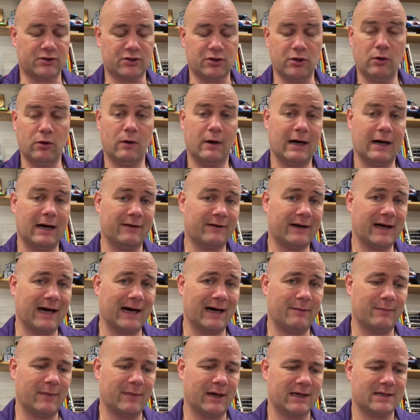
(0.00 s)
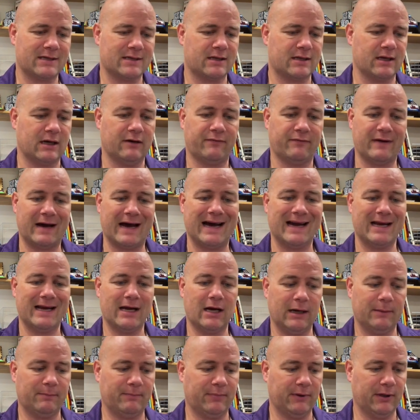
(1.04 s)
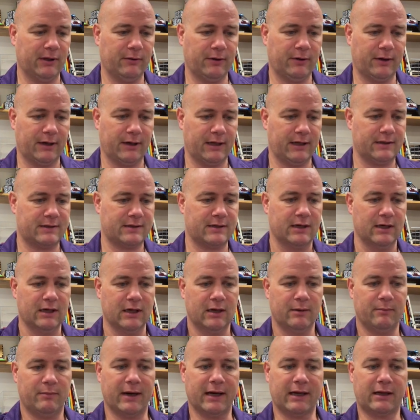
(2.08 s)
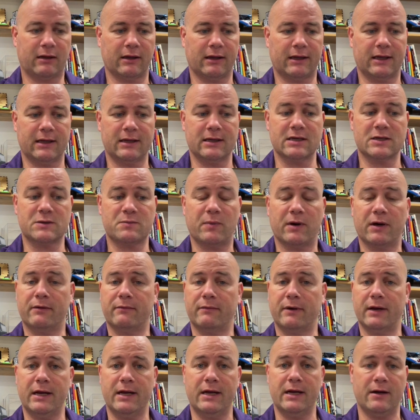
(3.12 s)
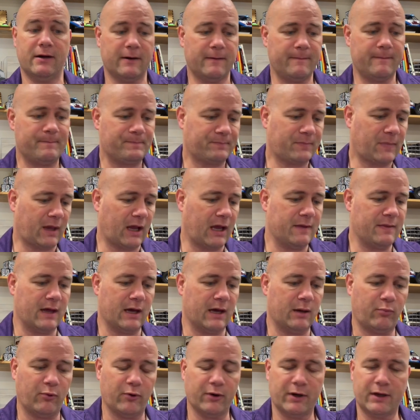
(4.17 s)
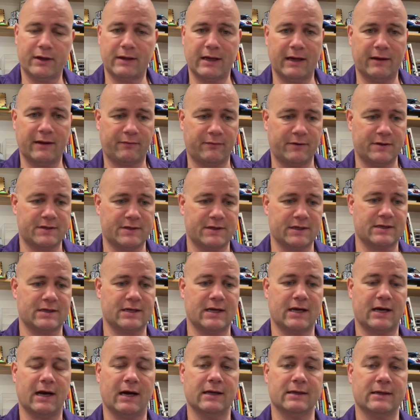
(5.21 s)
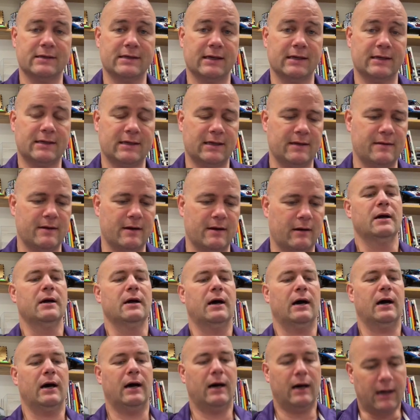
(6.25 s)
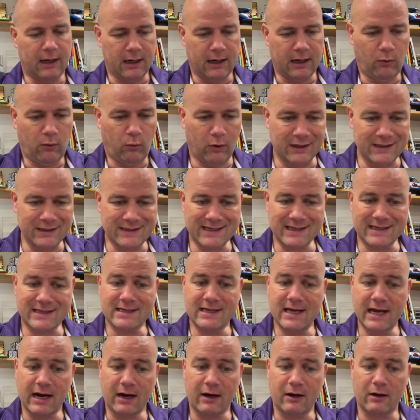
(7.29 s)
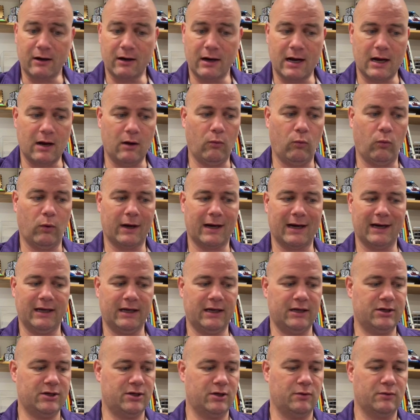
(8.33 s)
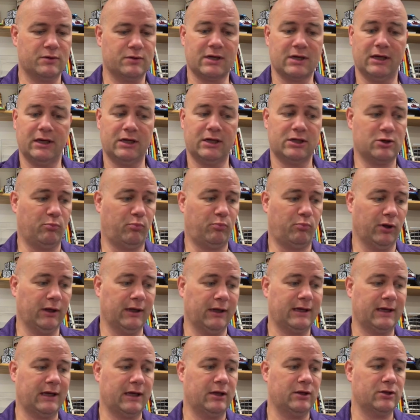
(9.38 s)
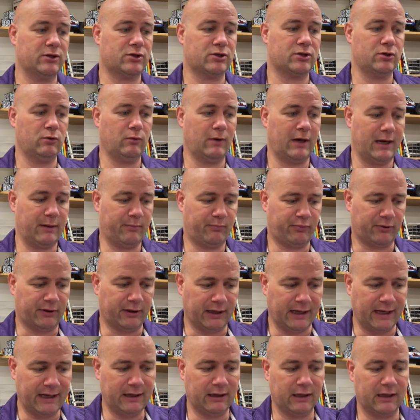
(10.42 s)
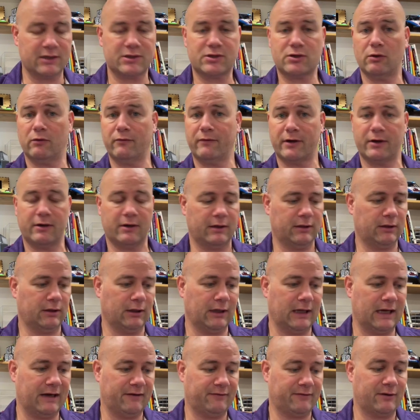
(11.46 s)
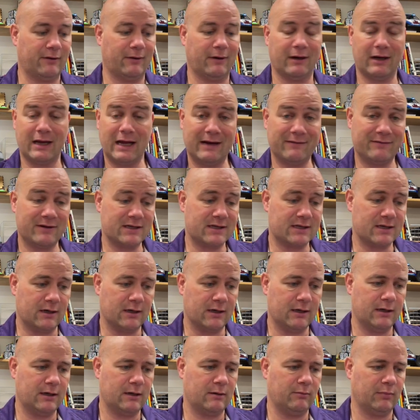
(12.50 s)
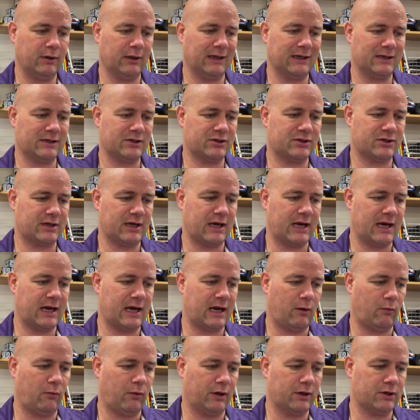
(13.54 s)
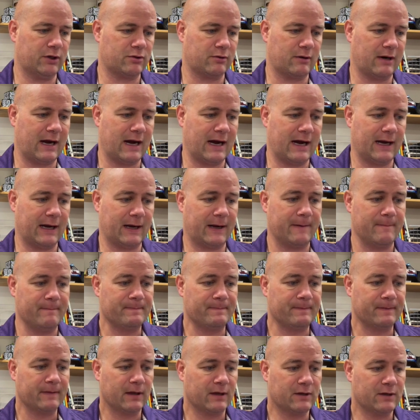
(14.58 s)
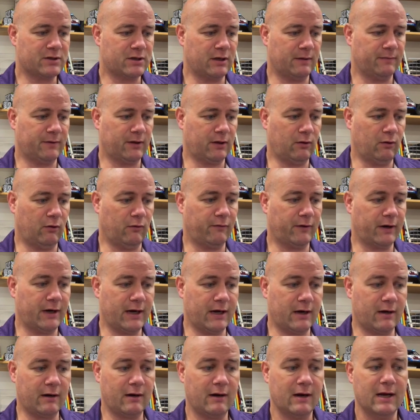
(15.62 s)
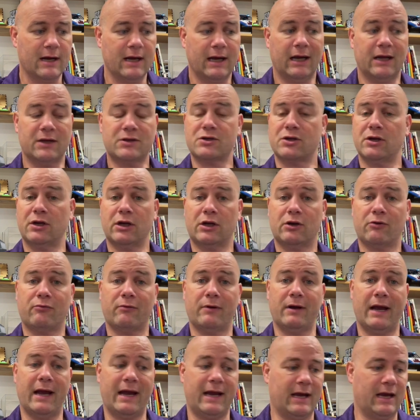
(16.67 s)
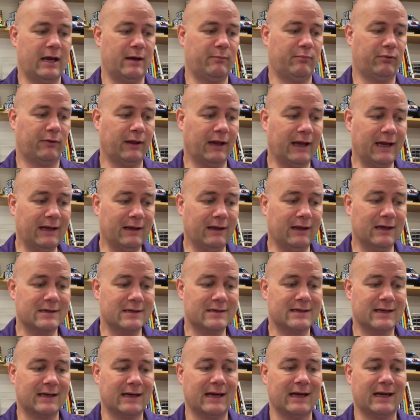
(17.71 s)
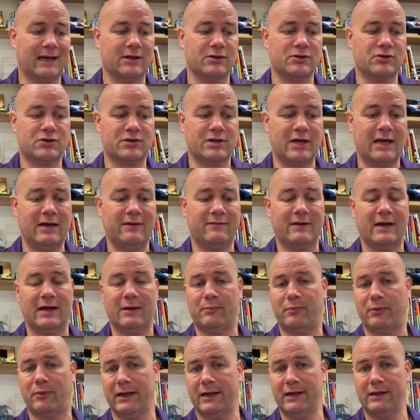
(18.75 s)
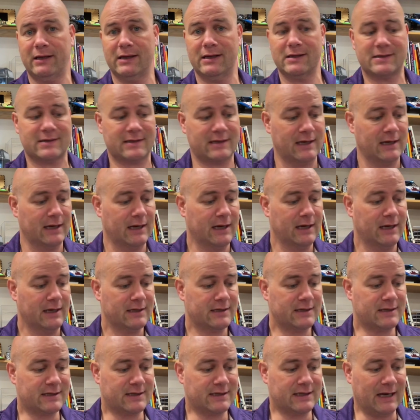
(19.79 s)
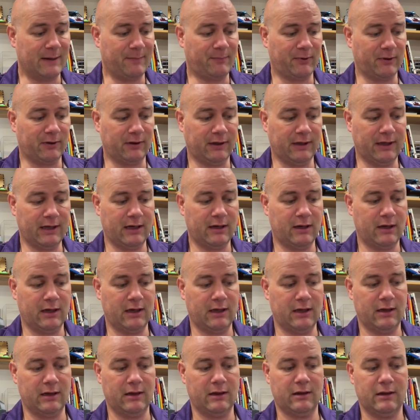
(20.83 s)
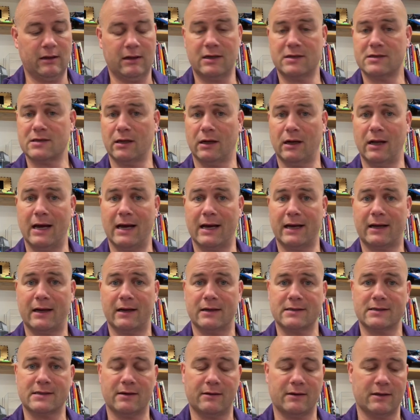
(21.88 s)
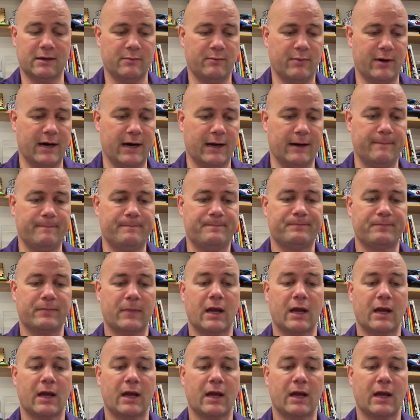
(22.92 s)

So I've got my stuff. I uploaded it by clicking this button right here and then putting that 360 content in there. Uh, once it's there, uh, what I need to do is I need to pull it into a playlist over here on the left. Now, I already have this done, but let's just say I want to drag something over here, it's going to create a playlist and I can save that playlist separately in these little icons down at the bottom.